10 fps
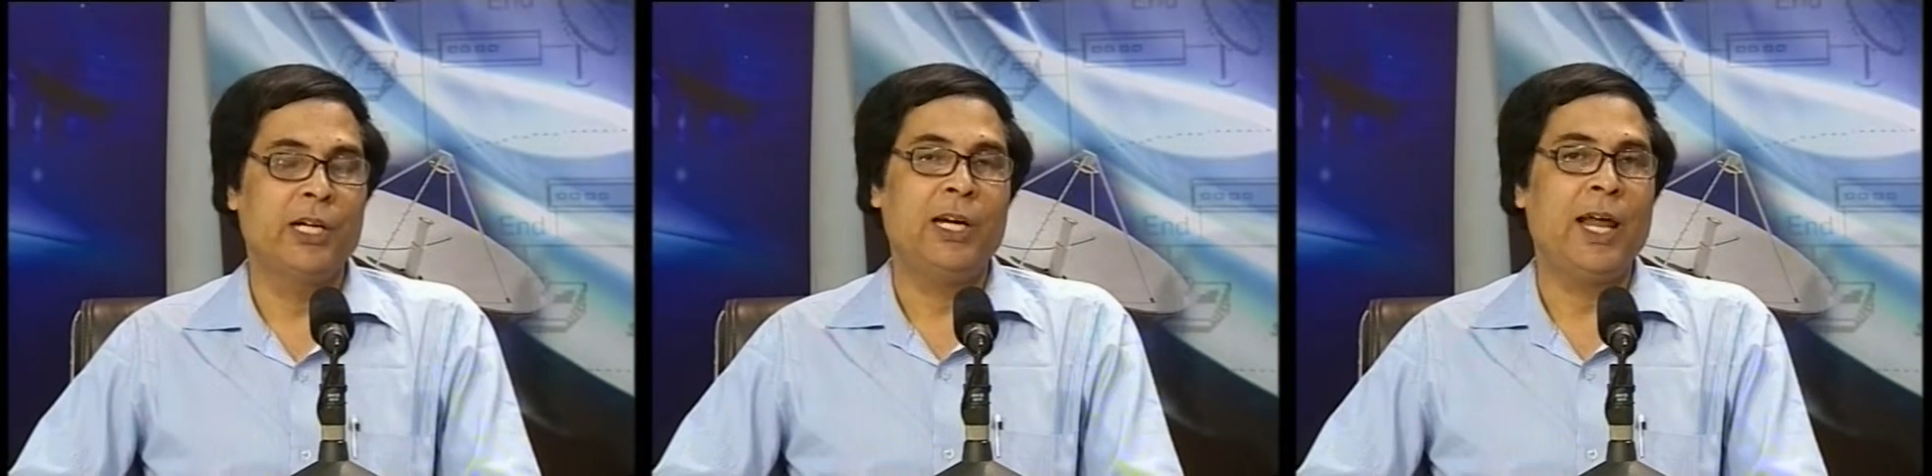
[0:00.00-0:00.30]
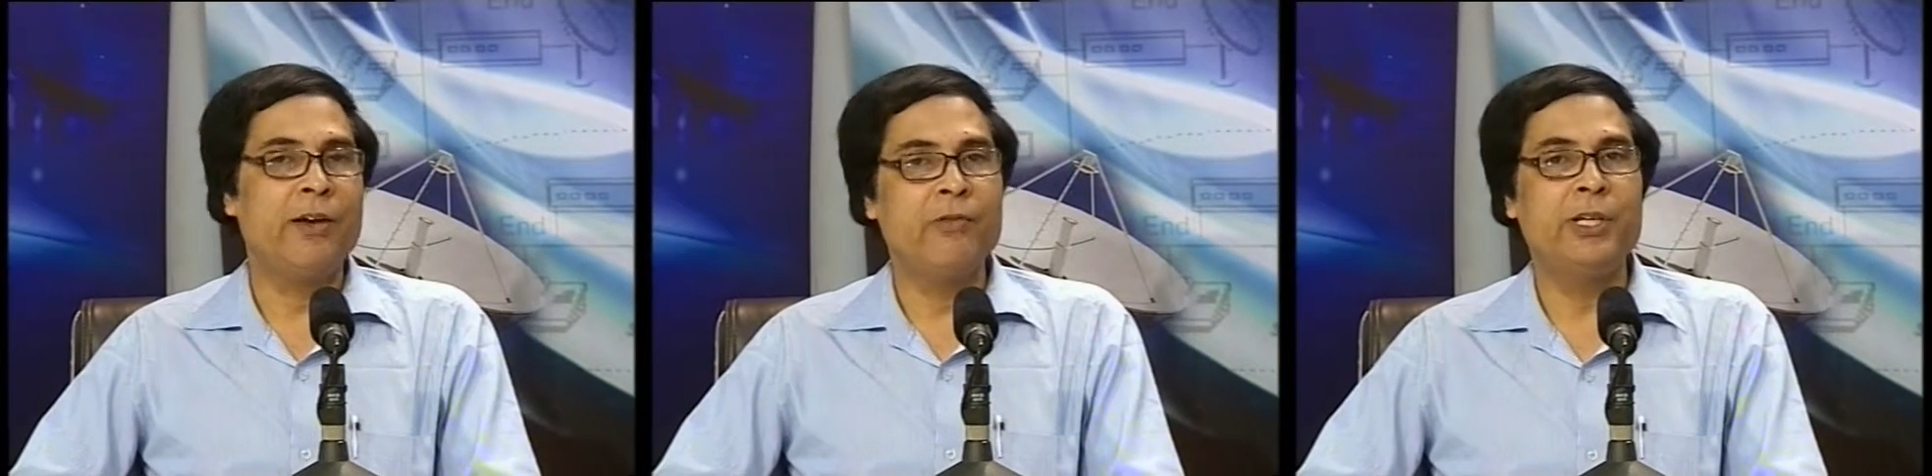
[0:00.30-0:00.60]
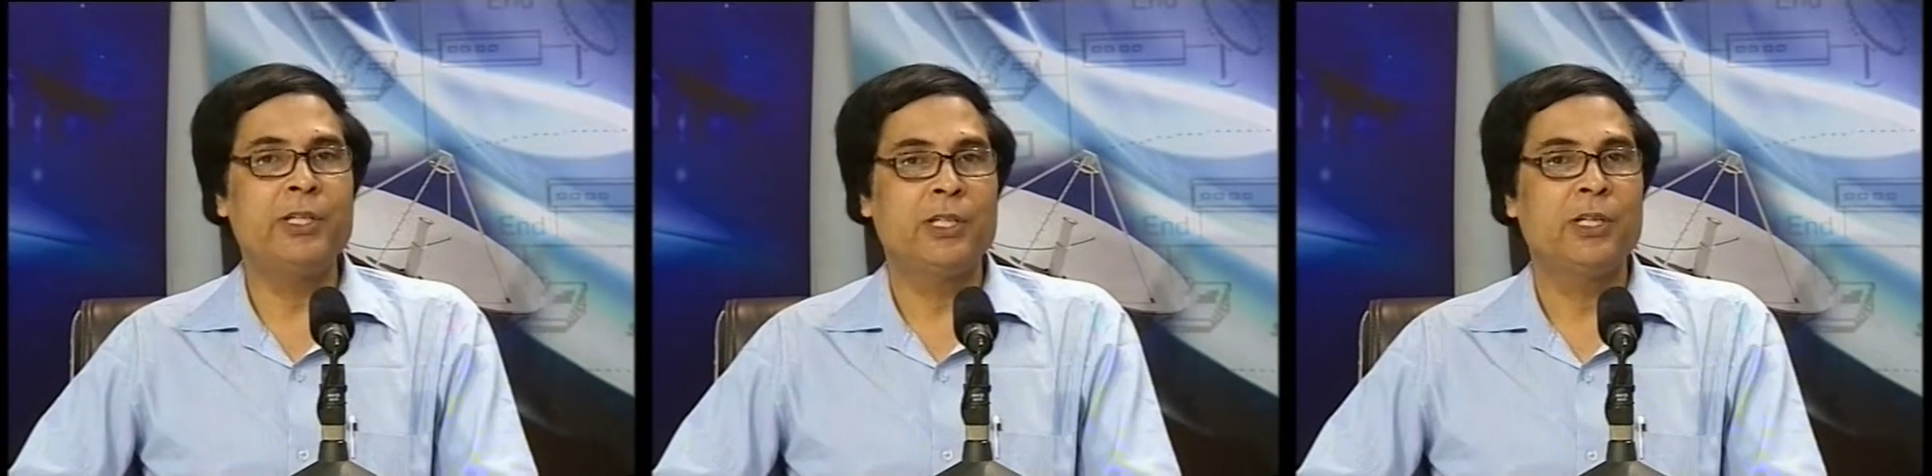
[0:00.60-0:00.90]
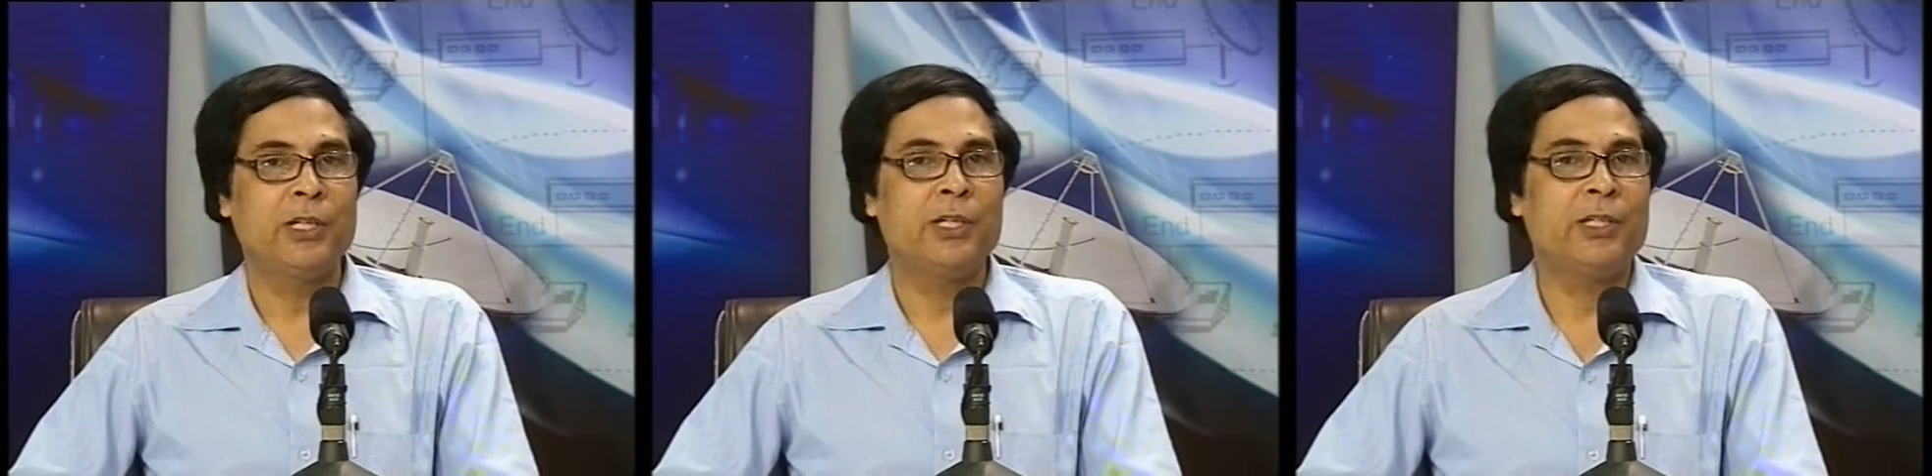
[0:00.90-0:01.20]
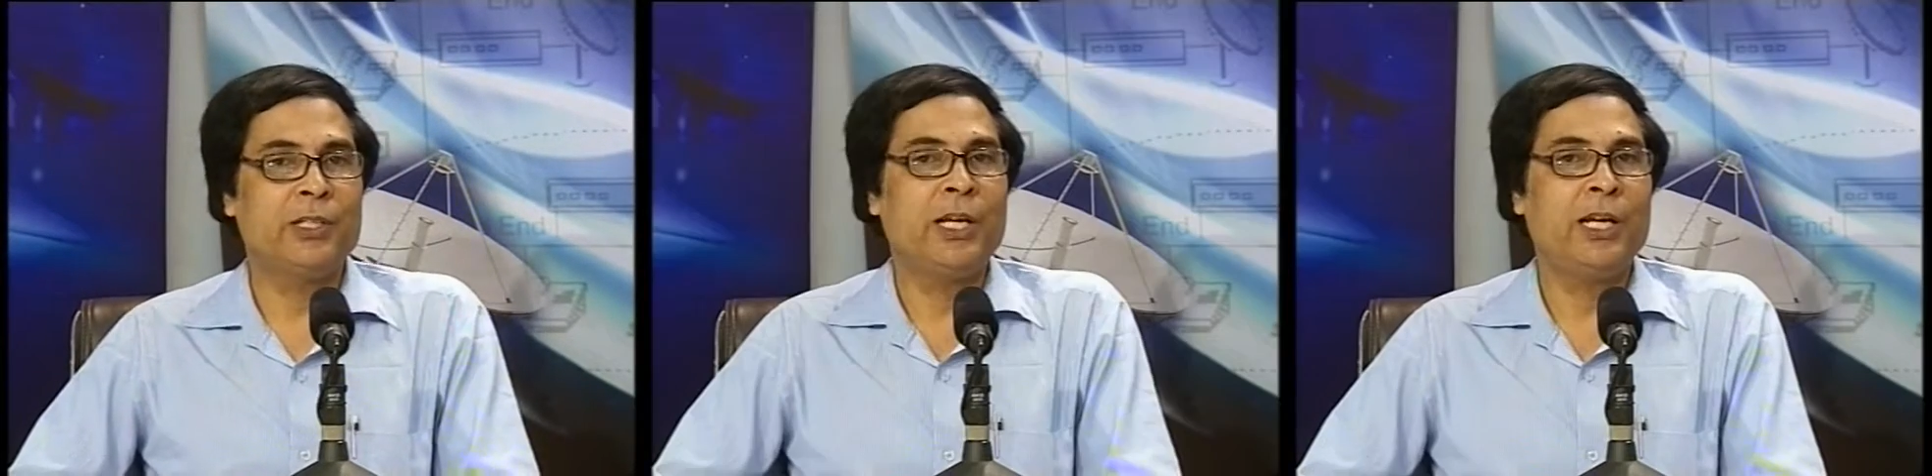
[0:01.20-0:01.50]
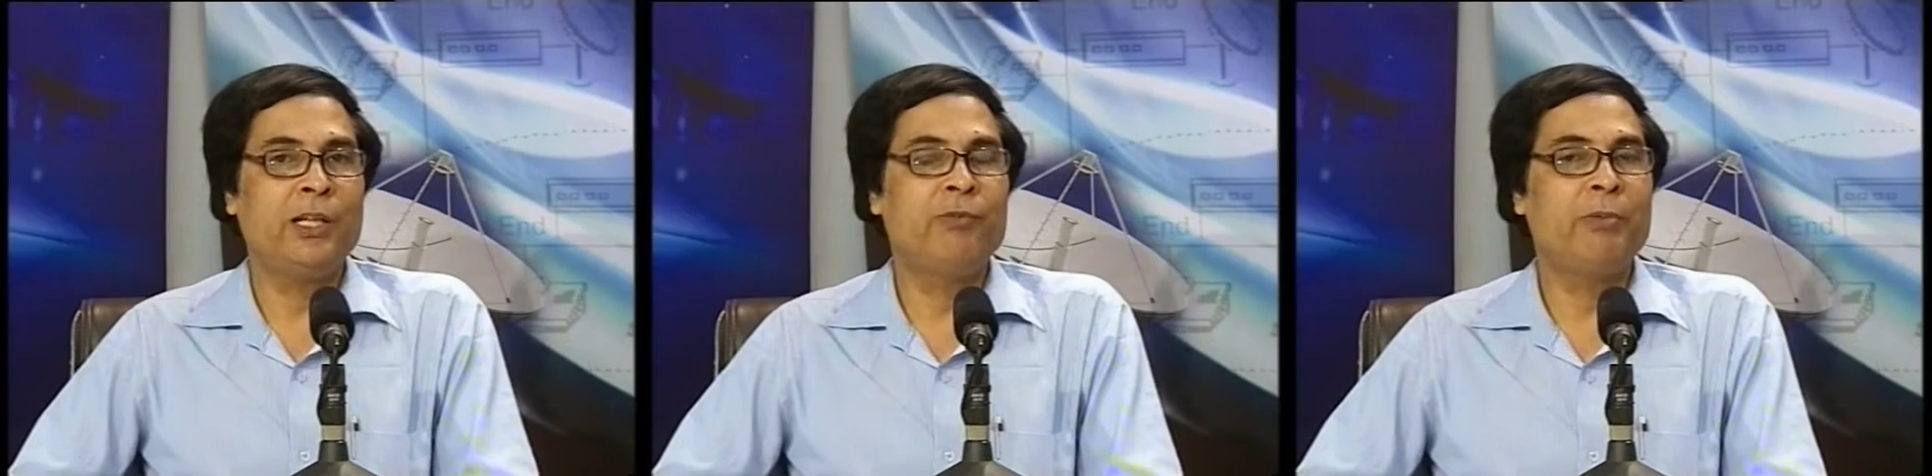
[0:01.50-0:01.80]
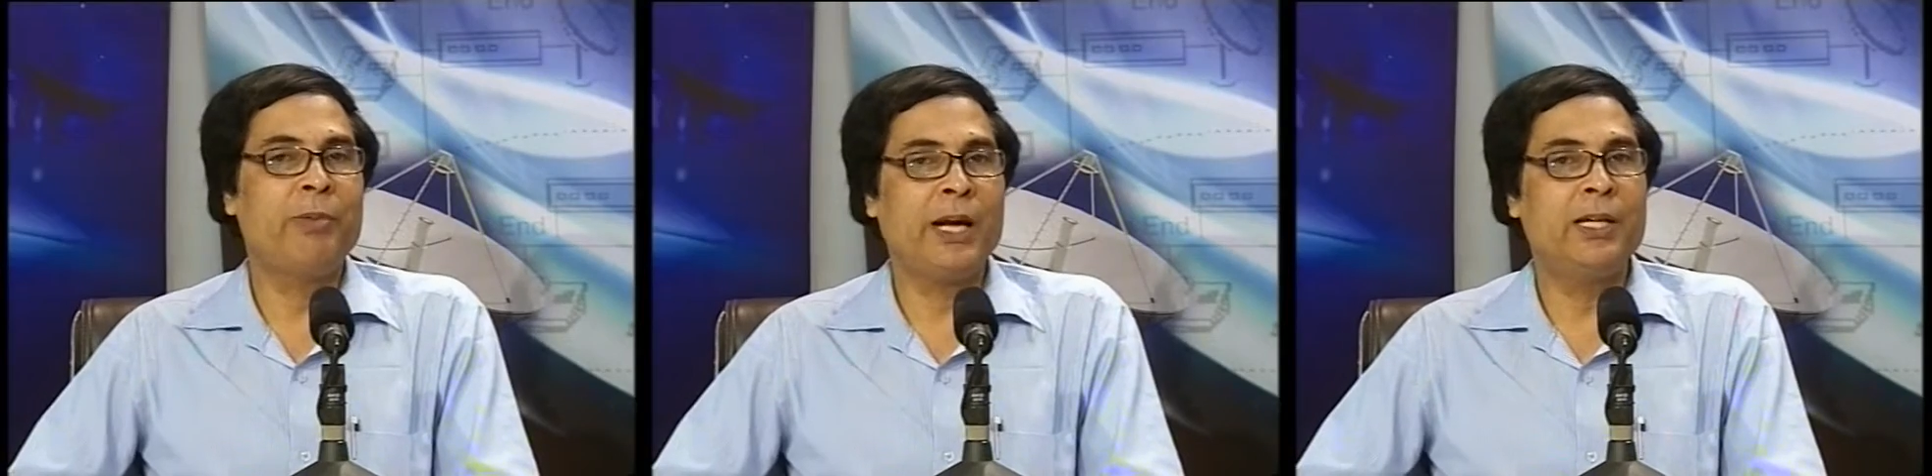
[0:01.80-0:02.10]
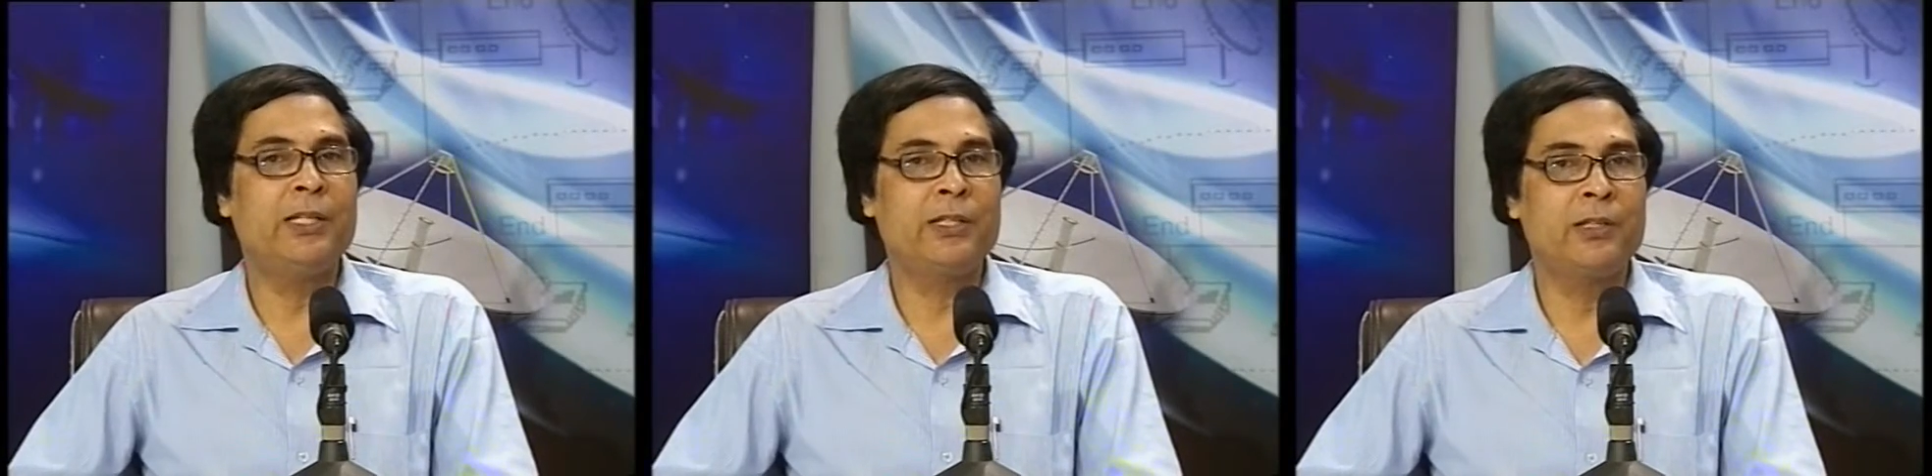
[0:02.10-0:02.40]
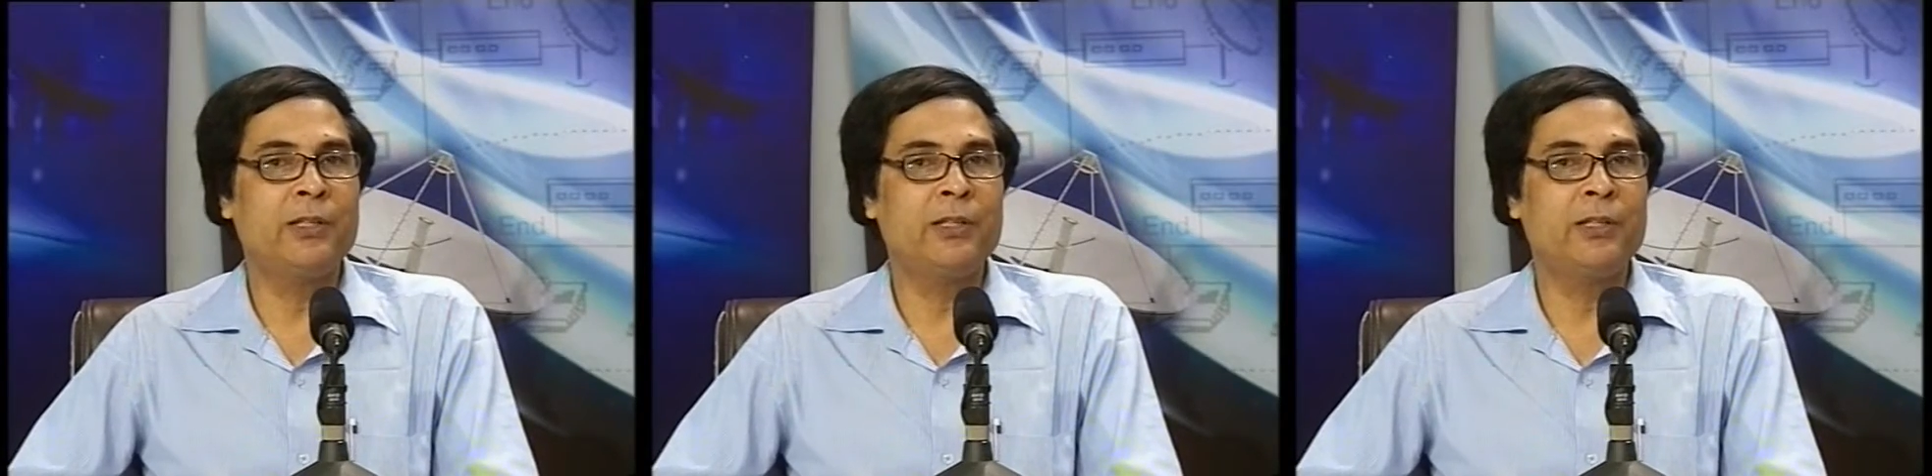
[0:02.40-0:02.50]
Language is there. If they practice